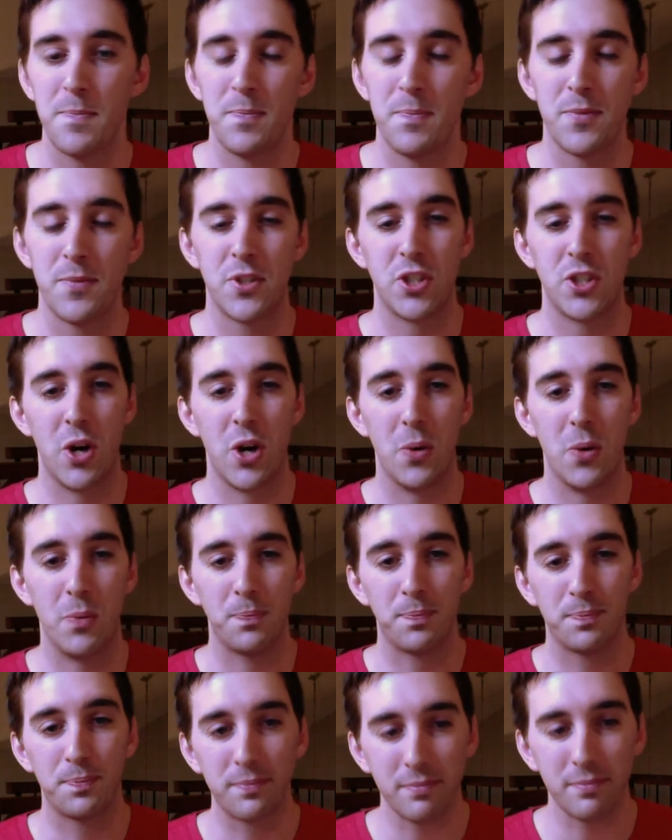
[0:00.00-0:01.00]
So
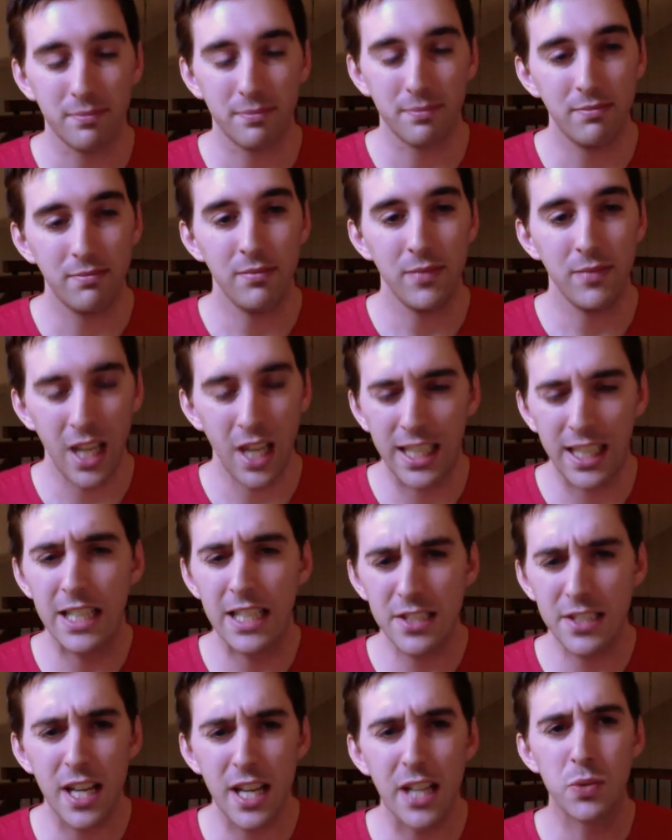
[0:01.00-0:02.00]
I
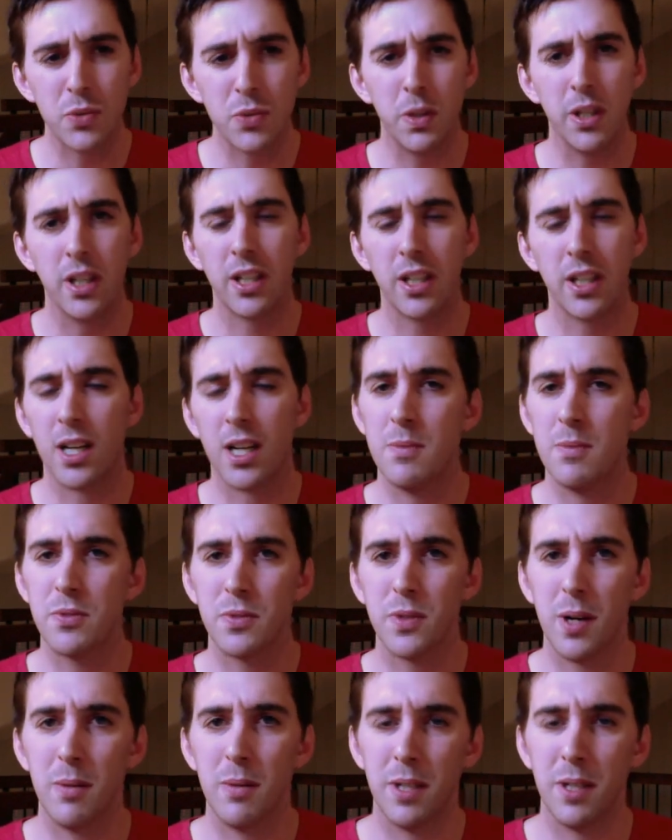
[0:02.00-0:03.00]
guess that's where it comes
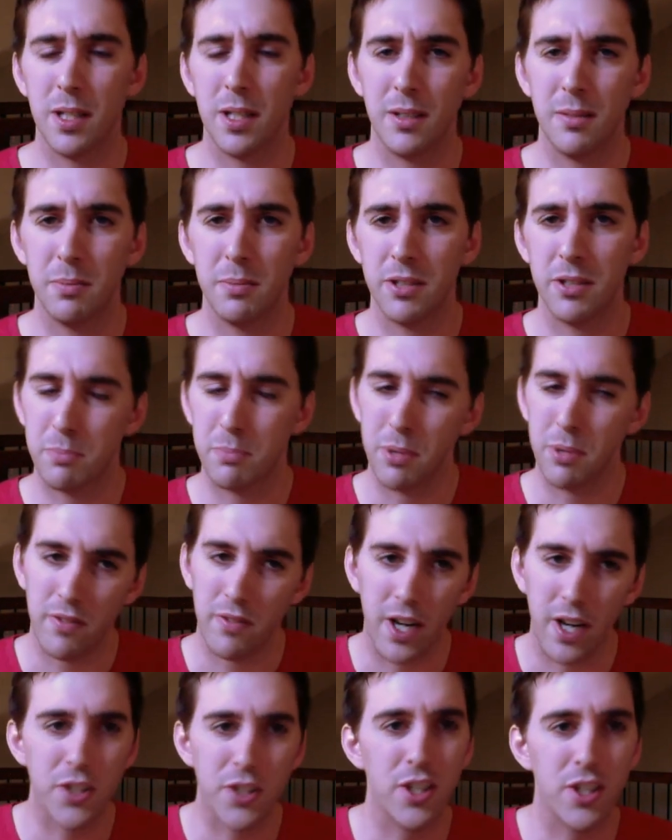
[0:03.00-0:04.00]
from, a bit of
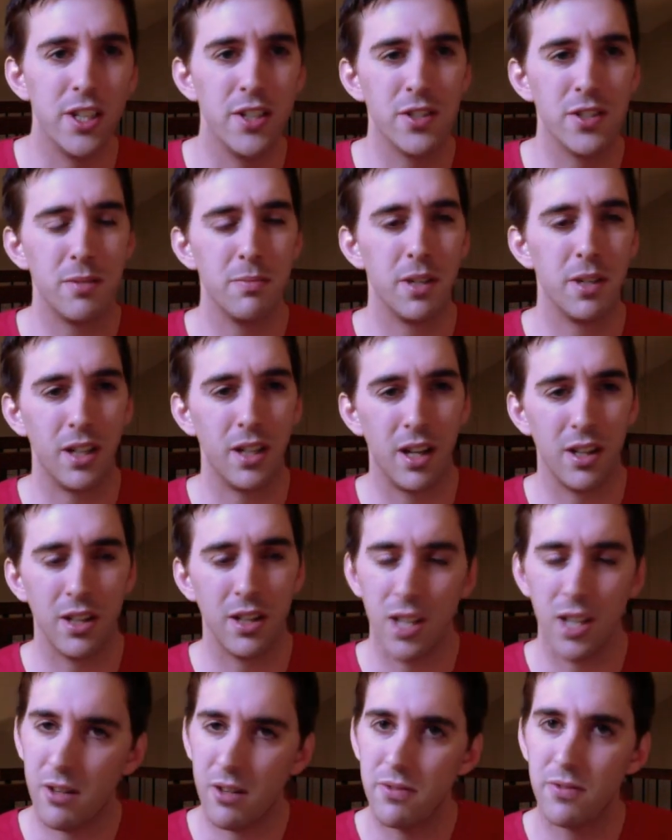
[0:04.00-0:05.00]
perfectionism, a
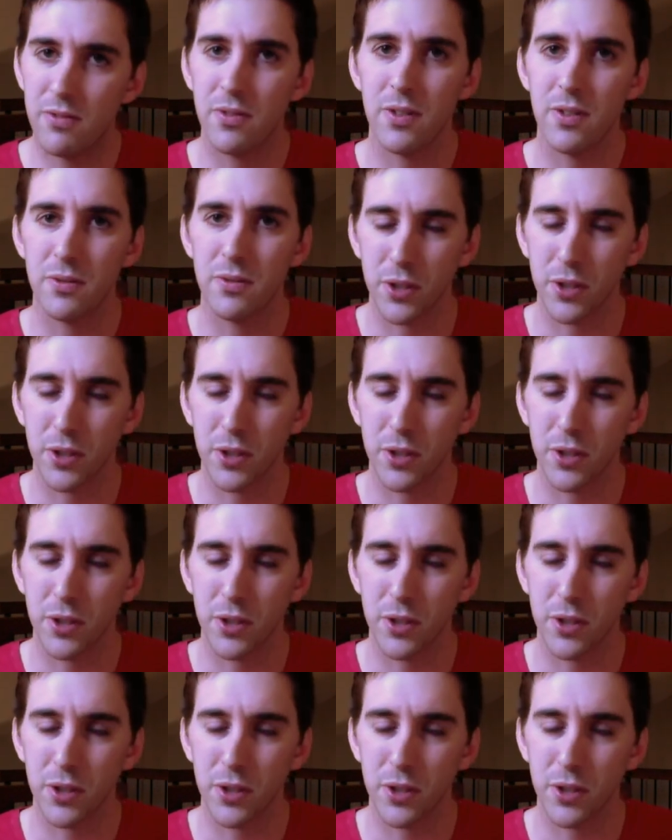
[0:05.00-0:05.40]
love for